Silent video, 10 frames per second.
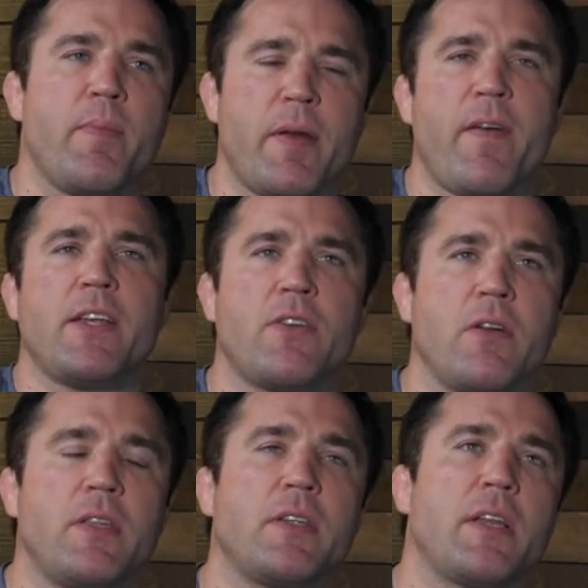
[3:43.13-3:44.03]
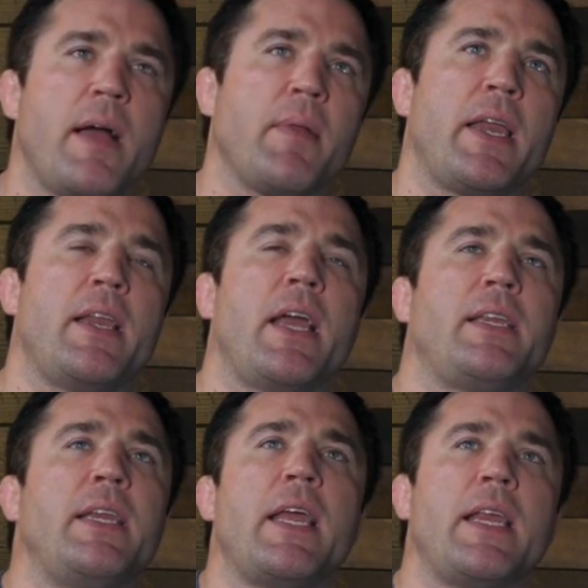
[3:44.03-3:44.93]
But if I start this timeline at
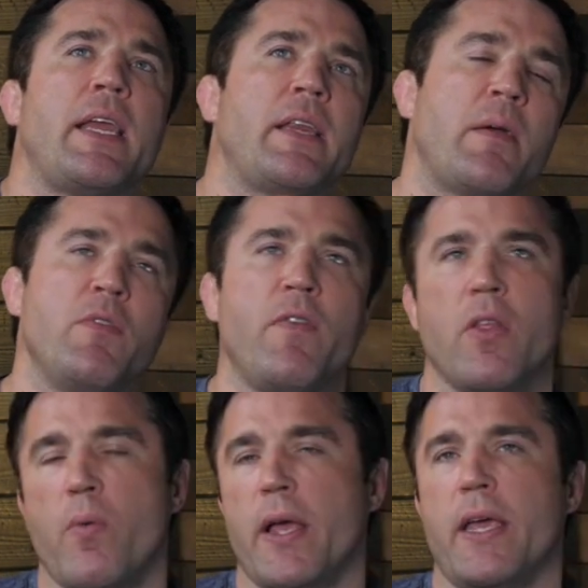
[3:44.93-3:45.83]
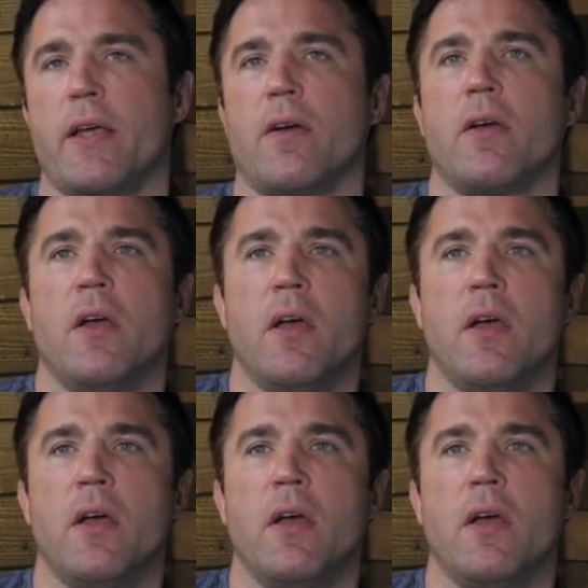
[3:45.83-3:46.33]
1988, I move all the way here